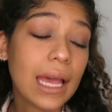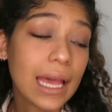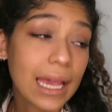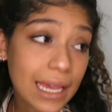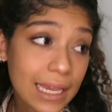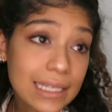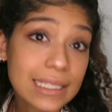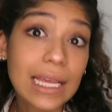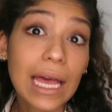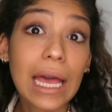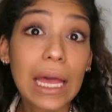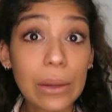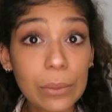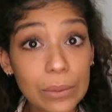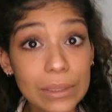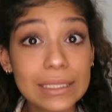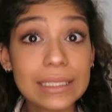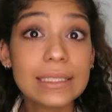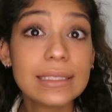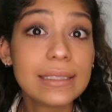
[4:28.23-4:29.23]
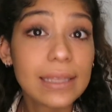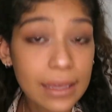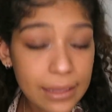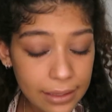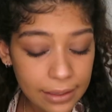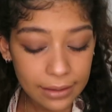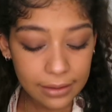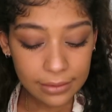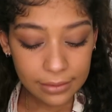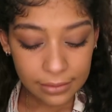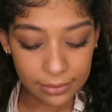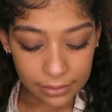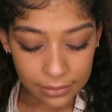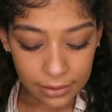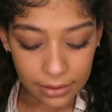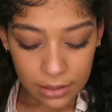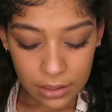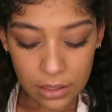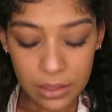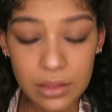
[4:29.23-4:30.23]
as I was saying,
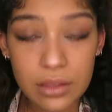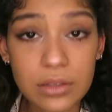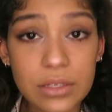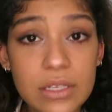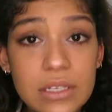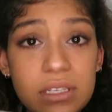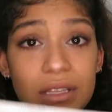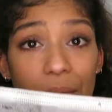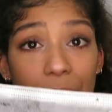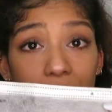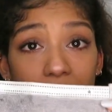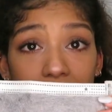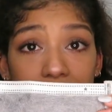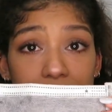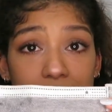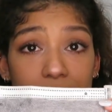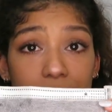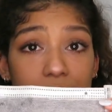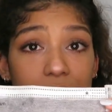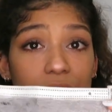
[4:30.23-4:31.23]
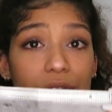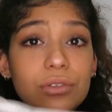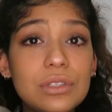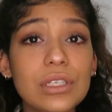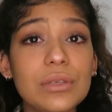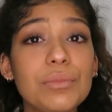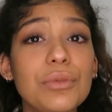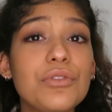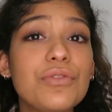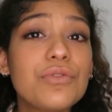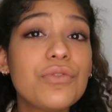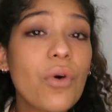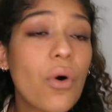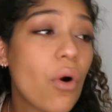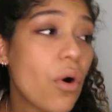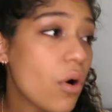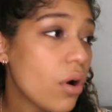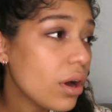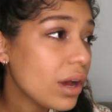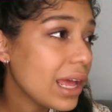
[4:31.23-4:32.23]
this is the mask I was using
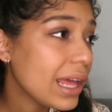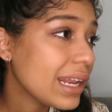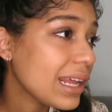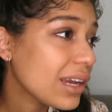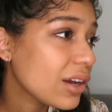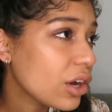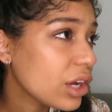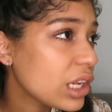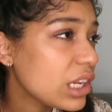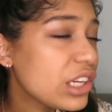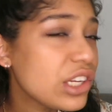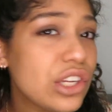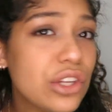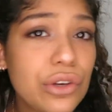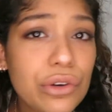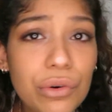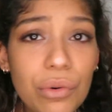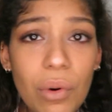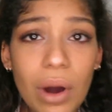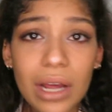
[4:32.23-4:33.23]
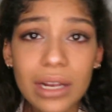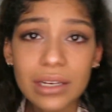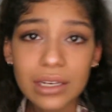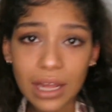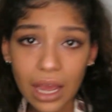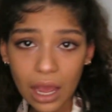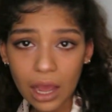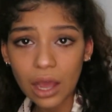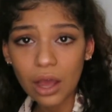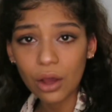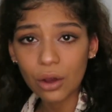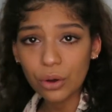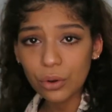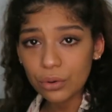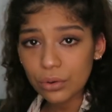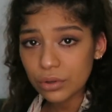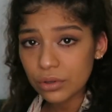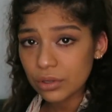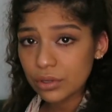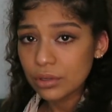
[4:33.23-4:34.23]
before, and I got a new one
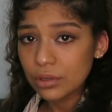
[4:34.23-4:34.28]
now,